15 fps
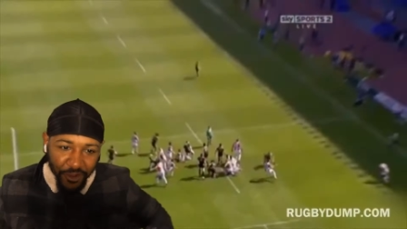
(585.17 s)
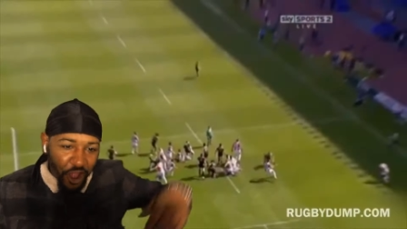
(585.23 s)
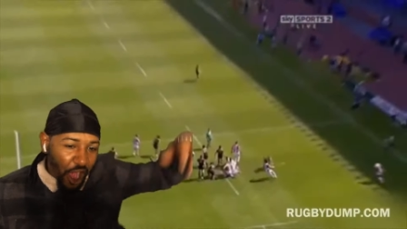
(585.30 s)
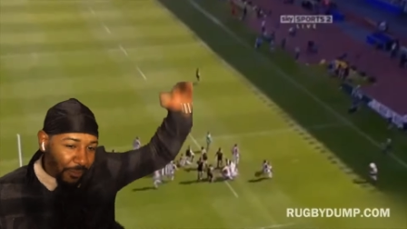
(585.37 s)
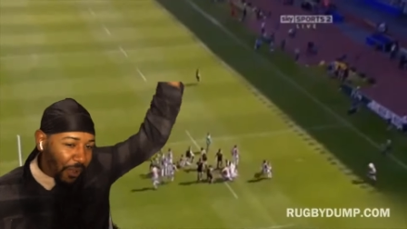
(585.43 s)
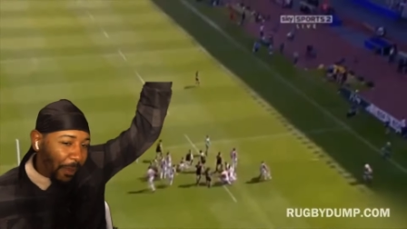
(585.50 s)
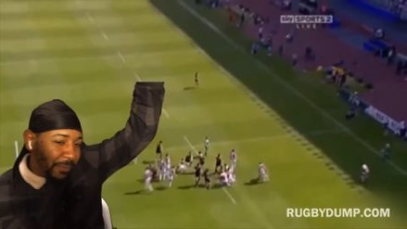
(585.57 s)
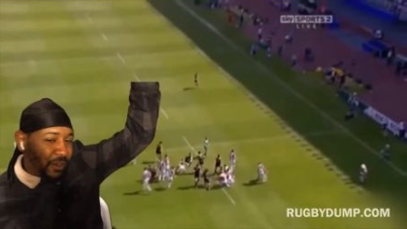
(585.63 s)

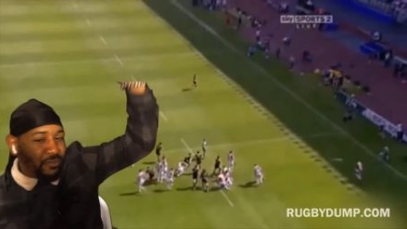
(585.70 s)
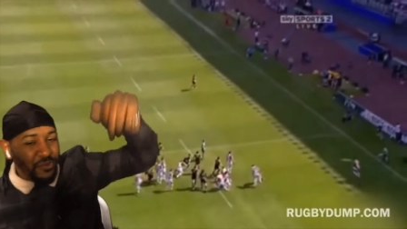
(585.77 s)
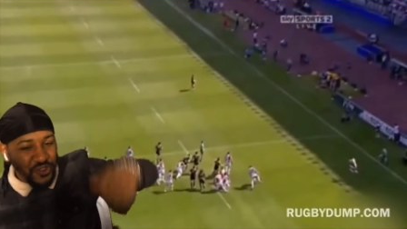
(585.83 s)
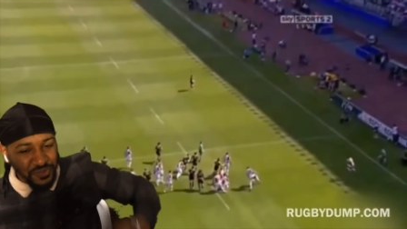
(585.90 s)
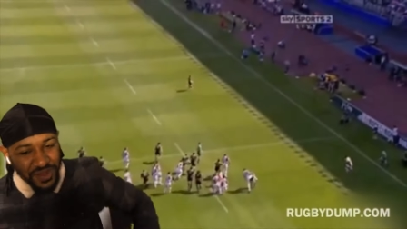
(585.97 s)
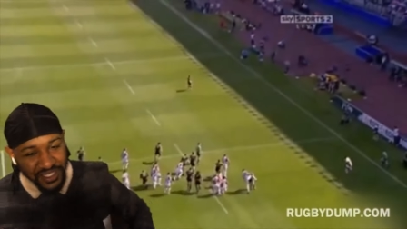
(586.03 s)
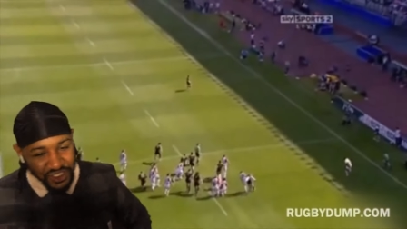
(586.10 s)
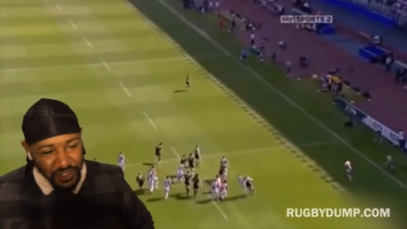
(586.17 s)
arm up
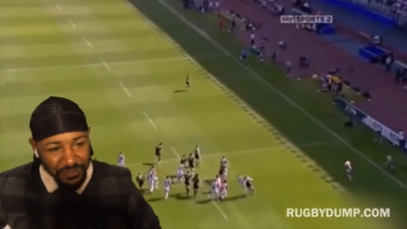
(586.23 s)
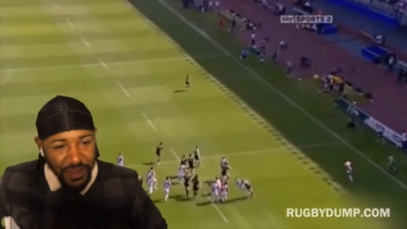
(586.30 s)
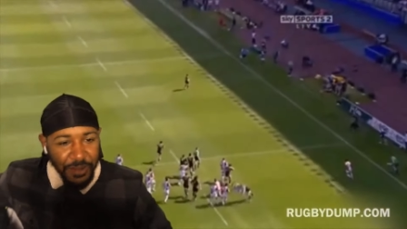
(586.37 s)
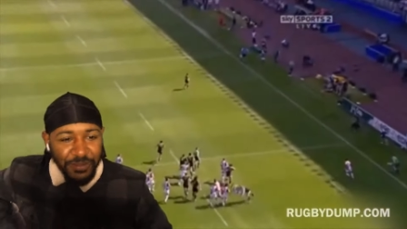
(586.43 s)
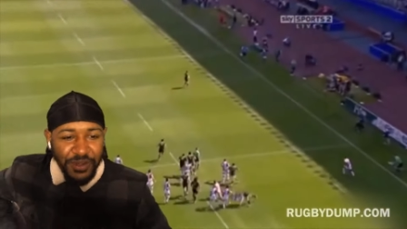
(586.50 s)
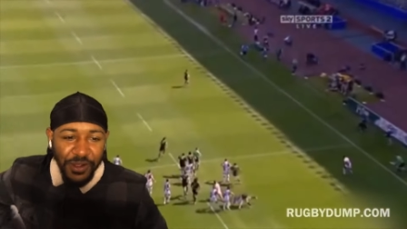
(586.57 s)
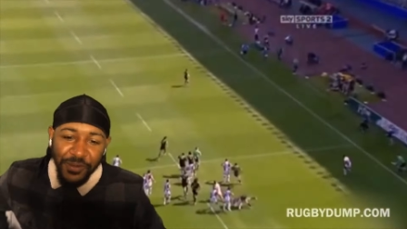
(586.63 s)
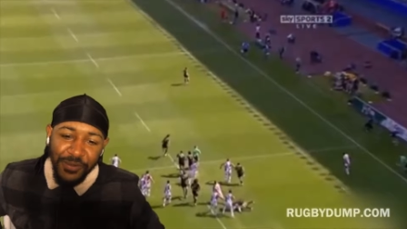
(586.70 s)
almost messed him
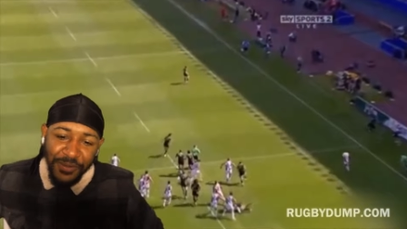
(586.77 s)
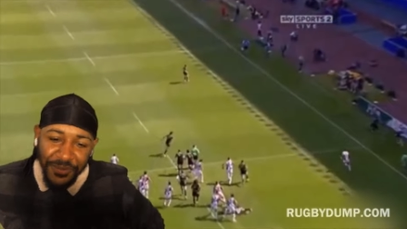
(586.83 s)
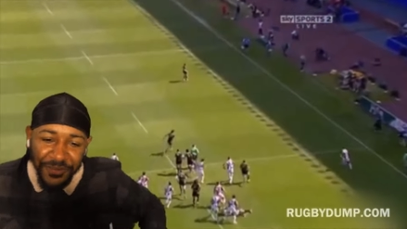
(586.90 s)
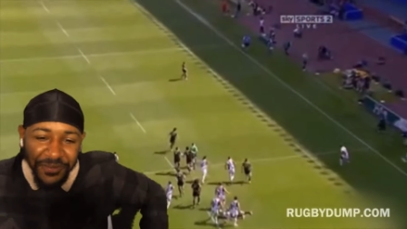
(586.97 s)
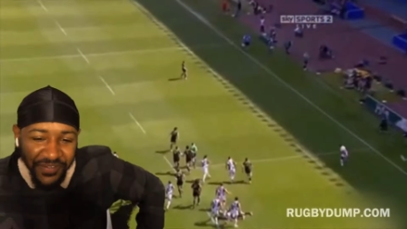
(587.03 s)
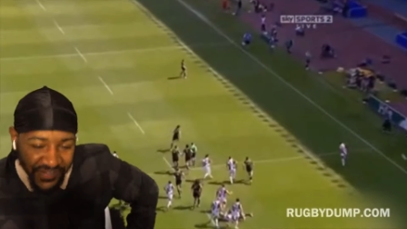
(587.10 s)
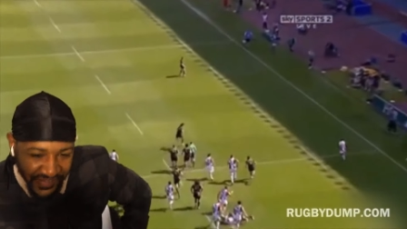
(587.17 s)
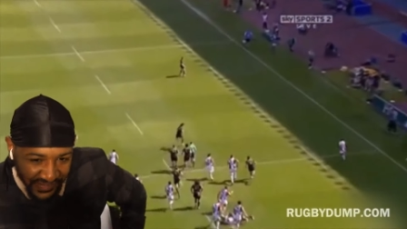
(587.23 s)
up, though. Look
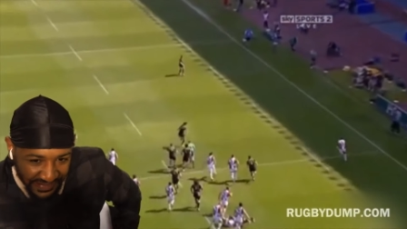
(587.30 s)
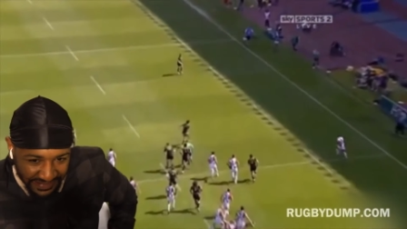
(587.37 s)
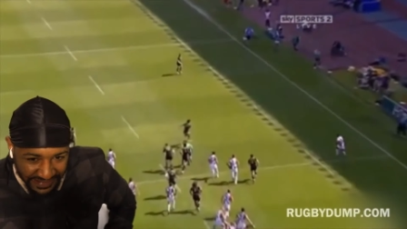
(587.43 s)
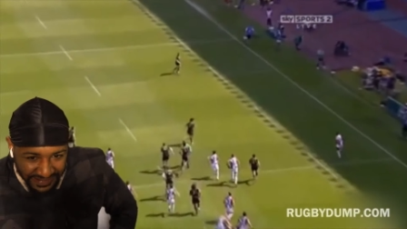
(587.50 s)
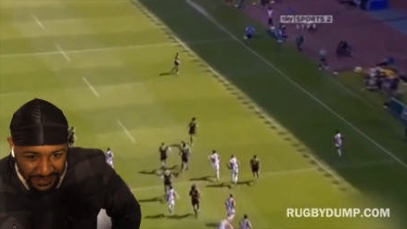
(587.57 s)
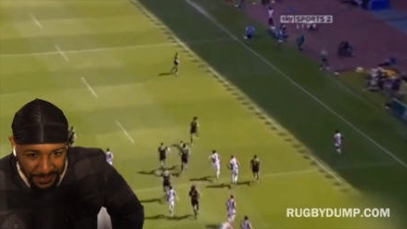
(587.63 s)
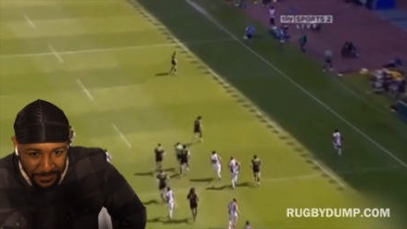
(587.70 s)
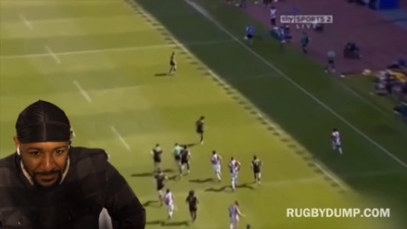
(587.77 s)

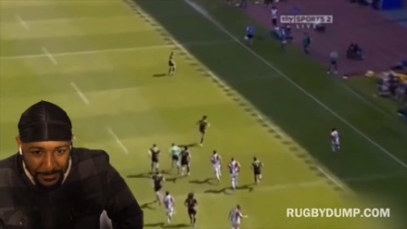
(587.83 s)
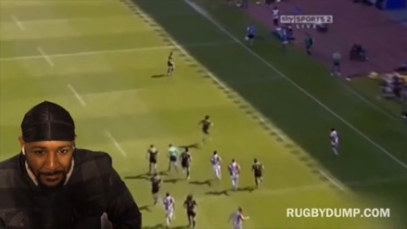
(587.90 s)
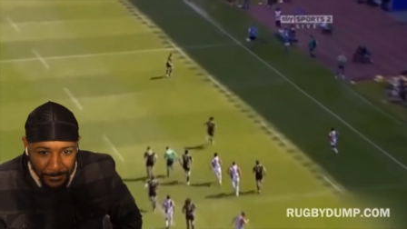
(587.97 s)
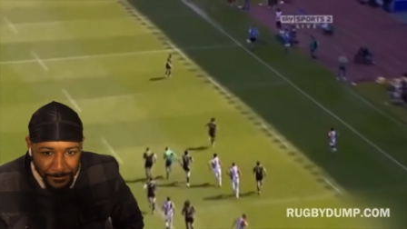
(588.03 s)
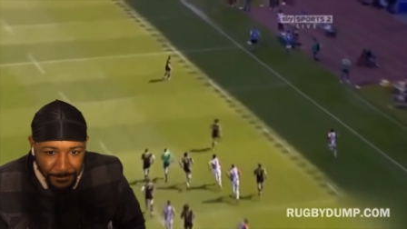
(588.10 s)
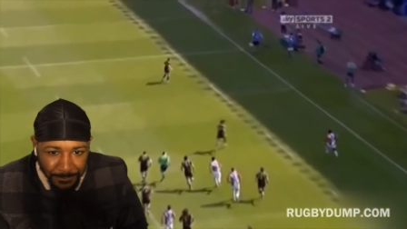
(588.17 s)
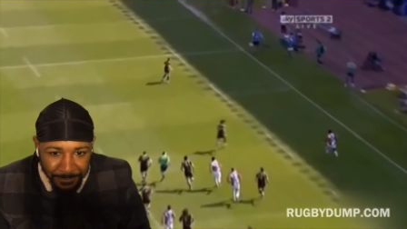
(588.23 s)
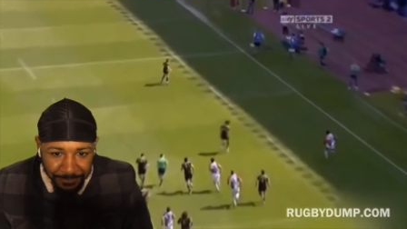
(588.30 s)
at this.
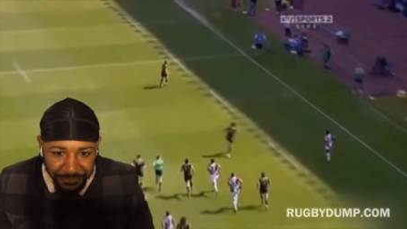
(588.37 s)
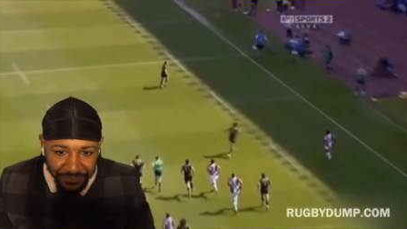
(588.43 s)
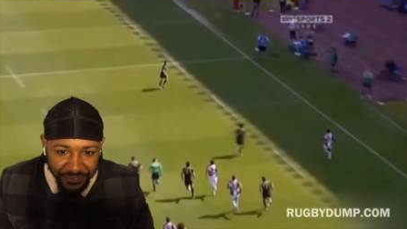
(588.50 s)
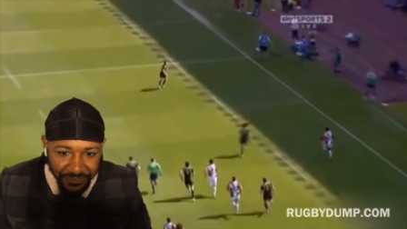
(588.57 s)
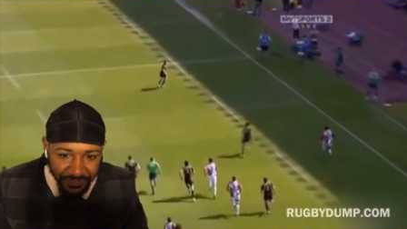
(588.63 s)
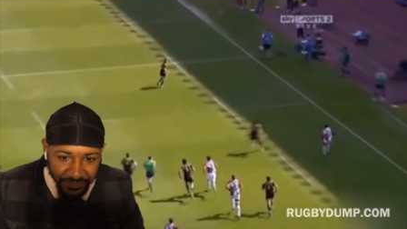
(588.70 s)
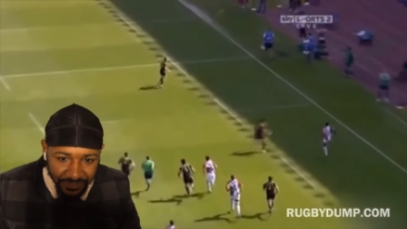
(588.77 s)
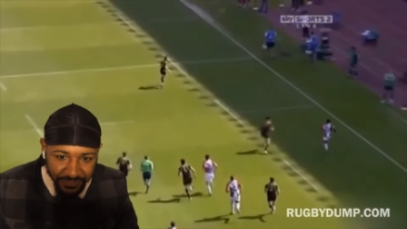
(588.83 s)

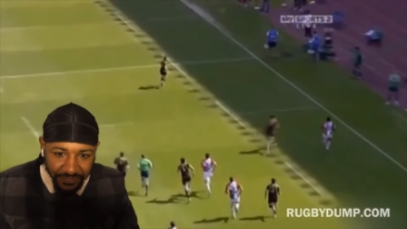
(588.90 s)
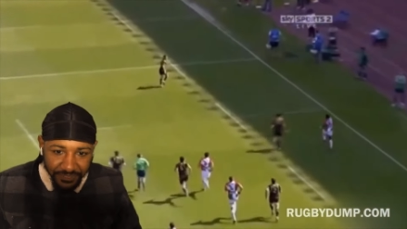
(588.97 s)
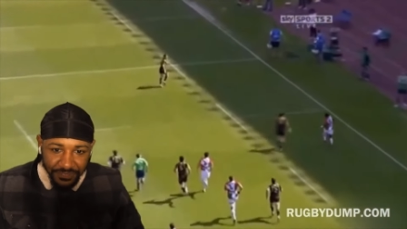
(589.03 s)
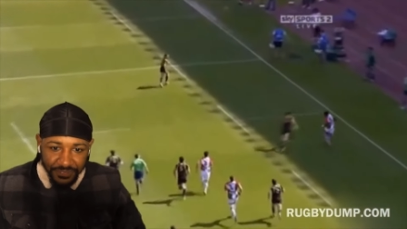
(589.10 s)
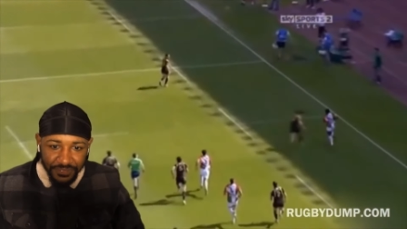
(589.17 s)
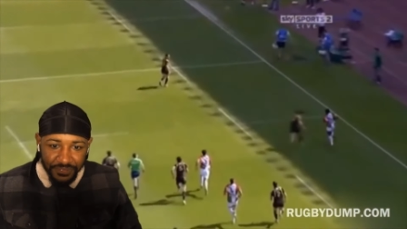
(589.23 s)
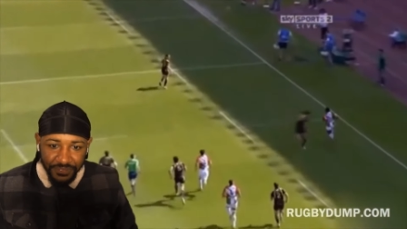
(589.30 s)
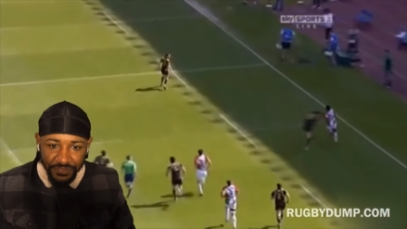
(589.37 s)

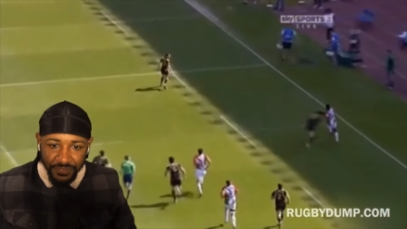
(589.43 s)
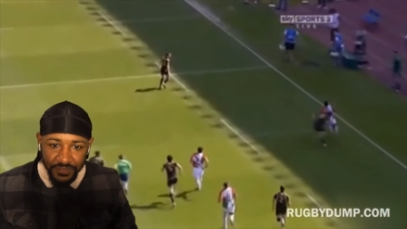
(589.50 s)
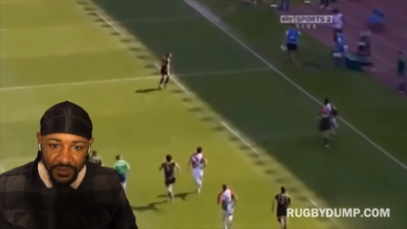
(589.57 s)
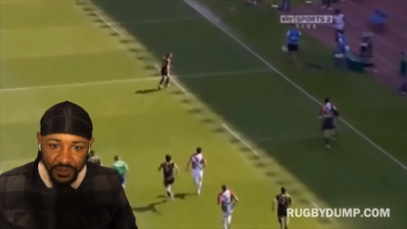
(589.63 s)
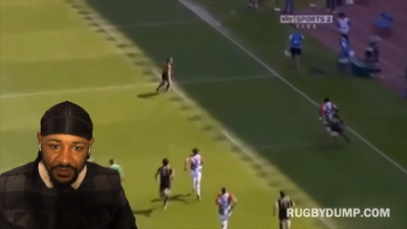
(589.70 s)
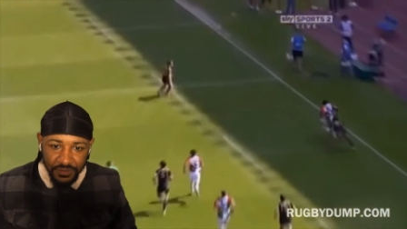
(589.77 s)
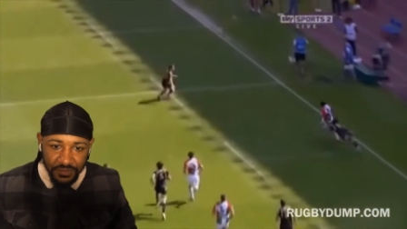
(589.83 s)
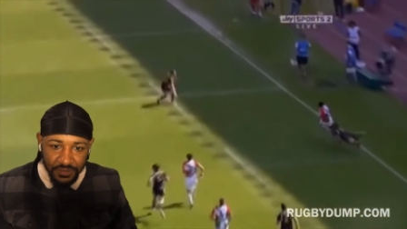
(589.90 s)
Mike Phillips
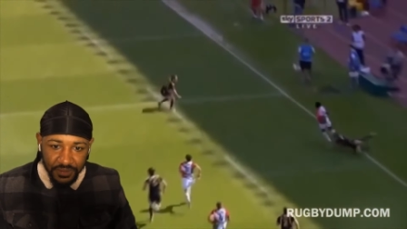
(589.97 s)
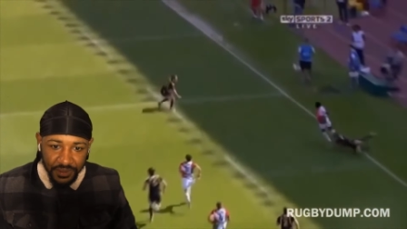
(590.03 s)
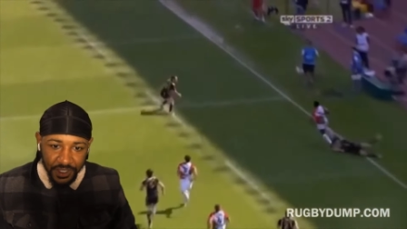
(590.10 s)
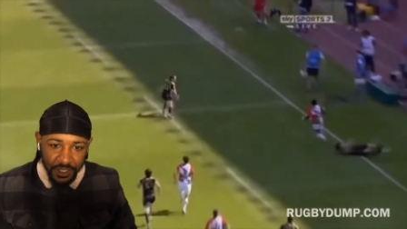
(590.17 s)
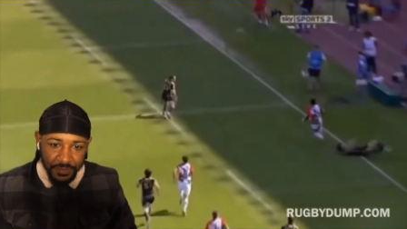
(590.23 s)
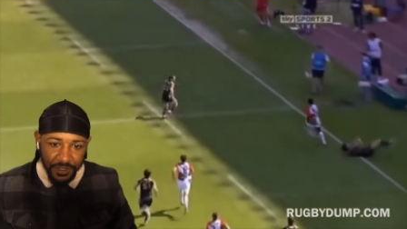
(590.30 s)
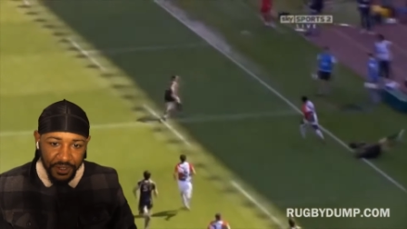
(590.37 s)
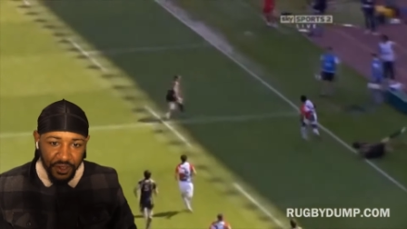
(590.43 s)
coming across.
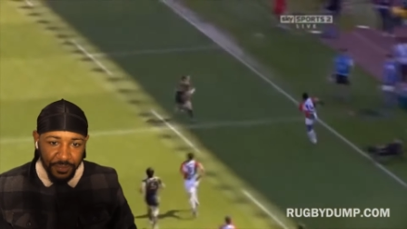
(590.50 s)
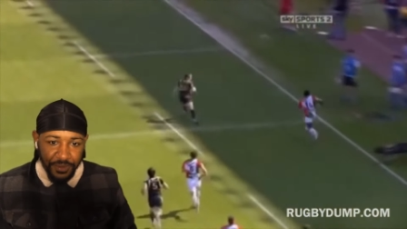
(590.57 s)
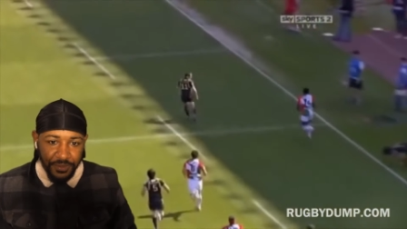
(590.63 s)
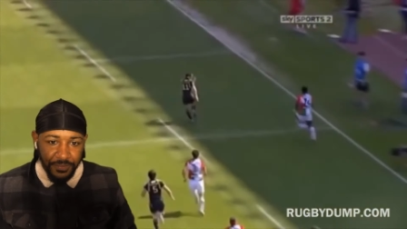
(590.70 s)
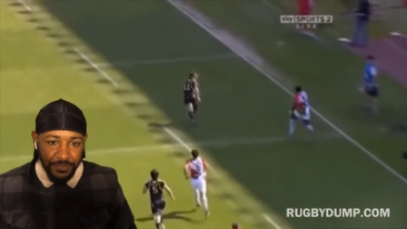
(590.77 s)
Get, get on me.